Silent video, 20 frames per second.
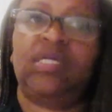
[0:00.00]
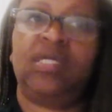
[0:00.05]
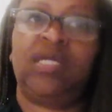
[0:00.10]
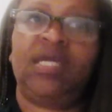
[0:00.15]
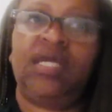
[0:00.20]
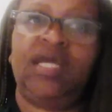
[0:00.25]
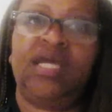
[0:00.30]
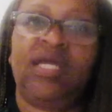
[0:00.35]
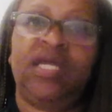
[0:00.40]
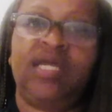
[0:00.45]

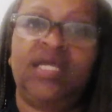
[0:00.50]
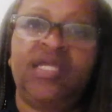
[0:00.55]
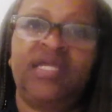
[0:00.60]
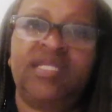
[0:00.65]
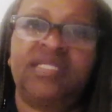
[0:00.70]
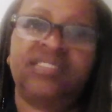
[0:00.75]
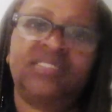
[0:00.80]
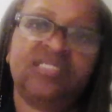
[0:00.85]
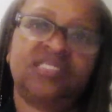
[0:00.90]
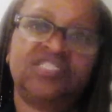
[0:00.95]
and get
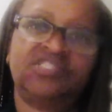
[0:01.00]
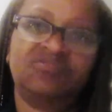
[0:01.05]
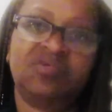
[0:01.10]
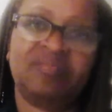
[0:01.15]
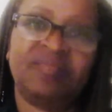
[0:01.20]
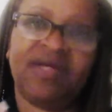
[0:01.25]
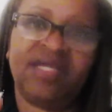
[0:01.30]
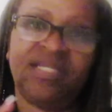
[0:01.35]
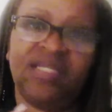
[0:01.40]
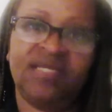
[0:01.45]
in touch
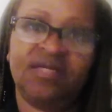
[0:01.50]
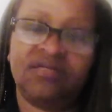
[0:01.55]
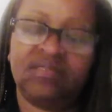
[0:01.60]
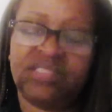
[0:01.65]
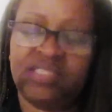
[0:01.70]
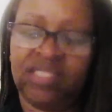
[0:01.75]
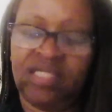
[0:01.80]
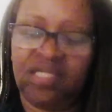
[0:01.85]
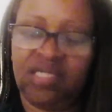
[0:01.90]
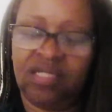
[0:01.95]
with my nail
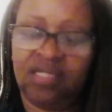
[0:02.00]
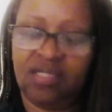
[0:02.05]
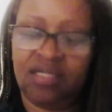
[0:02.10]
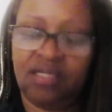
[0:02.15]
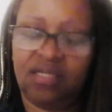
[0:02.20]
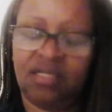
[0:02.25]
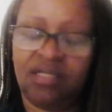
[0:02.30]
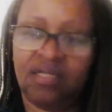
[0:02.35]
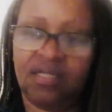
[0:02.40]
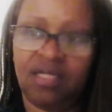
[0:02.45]
tech
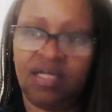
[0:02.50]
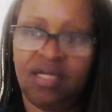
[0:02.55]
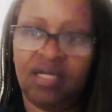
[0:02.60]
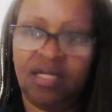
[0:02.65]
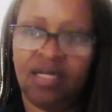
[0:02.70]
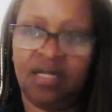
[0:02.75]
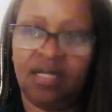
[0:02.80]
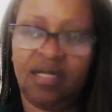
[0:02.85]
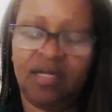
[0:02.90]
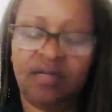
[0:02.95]

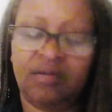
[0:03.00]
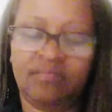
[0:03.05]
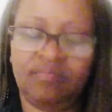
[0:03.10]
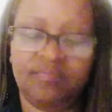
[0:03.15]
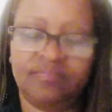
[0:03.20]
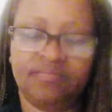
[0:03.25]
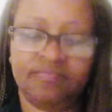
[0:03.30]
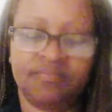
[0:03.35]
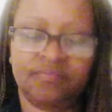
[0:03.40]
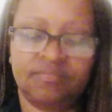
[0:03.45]

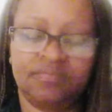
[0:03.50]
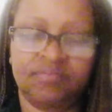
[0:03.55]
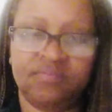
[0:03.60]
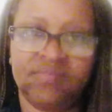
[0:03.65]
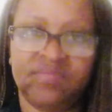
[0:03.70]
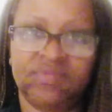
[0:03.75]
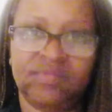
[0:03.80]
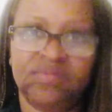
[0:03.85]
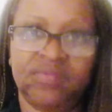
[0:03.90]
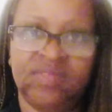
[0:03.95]
and
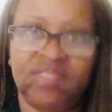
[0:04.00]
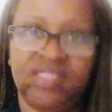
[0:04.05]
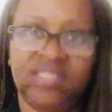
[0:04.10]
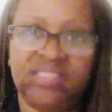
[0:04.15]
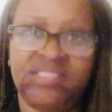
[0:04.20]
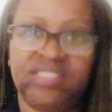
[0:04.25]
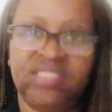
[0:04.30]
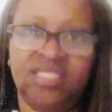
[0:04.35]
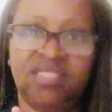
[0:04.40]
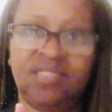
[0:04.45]

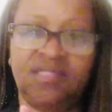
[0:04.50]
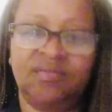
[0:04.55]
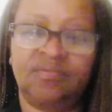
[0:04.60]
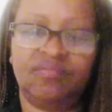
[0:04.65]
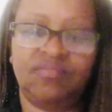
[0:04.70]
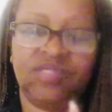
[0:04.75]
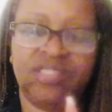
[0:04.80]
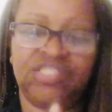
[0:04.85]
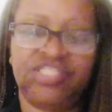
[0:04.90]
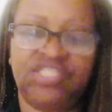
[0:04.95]
see
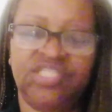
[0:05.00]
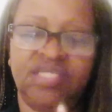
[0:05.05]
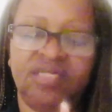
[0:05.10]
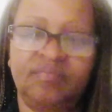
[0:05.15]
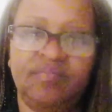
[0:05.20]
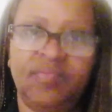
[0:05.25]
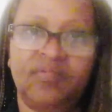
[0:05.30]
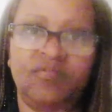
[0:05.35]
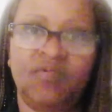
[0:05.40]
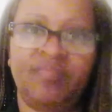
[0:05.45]
when she can,
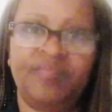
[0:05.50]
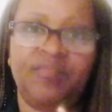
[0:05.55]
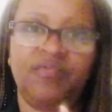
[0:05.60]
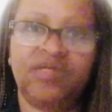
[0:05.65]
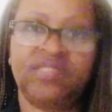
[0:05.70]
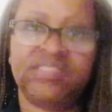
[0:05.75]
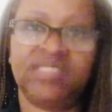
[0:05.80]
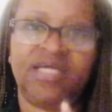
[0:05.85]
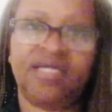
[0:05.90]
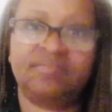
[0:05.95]

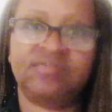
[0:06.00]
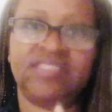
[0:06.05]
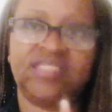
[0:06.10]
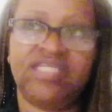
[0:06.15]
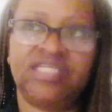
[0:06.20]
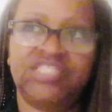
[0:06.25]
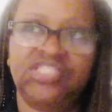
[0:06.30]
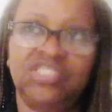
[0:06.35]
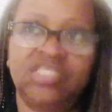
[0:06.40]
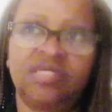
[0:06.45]
what time
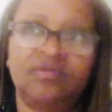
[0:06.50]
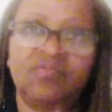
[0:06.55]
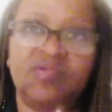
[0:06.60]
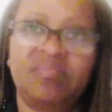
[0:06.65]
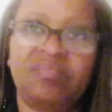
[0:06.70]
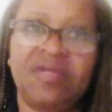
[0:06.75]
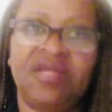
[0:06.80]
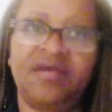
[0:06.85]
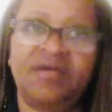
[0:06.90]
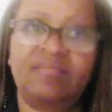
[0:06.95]
today she can
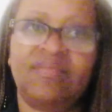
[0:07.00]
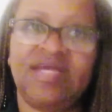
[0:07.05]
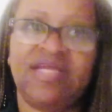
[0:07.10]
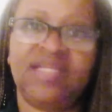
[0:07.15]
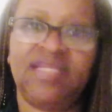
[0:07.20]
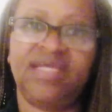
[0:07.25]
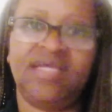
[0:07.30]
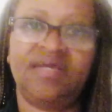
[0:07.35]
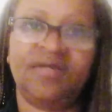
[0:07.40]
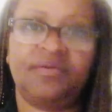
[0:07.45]
repair my
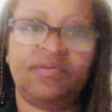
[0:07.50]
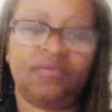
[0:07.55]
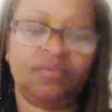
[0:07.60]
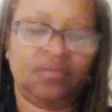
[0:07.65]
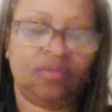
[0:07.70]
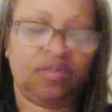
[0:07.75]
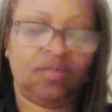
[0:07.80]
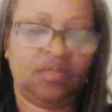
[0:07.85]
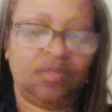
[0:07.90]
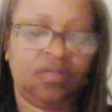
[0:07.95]
nail.
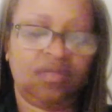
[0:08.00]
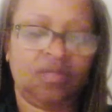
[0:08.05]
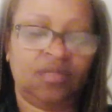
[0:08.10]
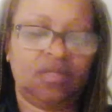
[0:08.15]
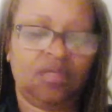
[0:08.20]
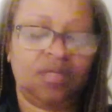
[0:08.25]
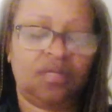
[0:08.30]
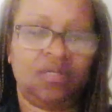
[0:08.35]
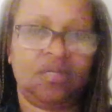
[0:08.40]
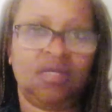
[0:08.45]

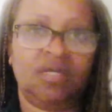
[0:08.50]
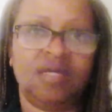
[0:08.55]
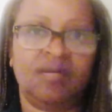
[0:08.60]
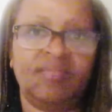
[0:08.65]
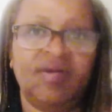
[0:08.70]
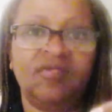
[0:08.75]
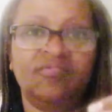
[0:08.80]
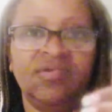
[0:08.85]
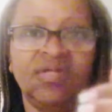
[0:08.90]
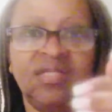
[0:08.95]

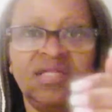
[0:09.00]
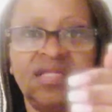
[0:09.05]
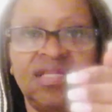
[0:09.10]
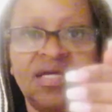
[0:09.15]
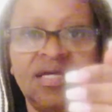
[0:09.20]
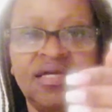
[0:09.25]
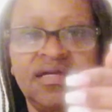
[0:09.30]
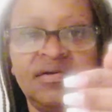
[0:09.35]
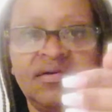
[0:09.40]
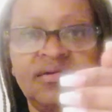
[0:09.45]
I really
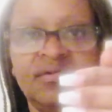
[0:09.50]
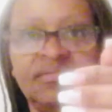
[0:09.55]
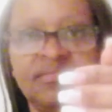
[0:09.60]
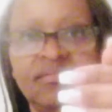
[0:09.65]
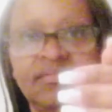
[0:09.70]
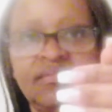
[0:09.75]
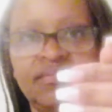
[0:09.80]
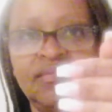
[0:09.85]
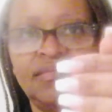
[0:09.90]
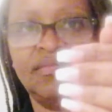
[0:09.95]
like
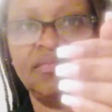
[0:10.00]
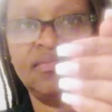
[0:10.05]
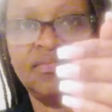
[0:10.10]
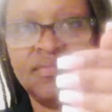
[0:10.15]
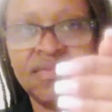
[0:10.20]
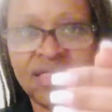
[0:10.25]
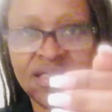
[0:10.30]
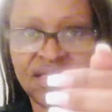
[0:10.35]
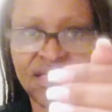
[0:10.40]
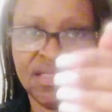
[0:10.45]
them.
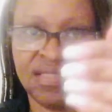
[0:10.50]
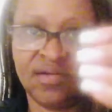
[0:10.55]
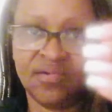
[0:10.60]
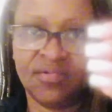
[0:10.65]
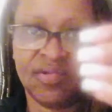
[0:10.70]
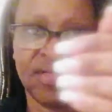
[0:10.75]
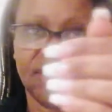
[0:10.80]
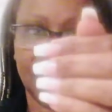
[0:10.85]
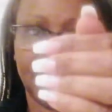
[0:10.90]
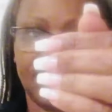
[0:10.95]
I think they're
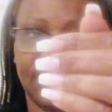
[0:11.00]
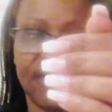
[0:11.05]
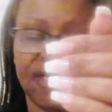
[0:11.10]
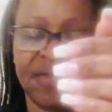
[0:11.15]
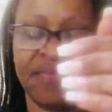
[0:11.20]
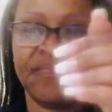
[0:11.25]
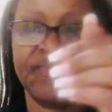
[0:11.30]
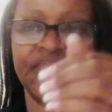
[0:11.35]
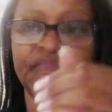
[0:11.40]
really pretty.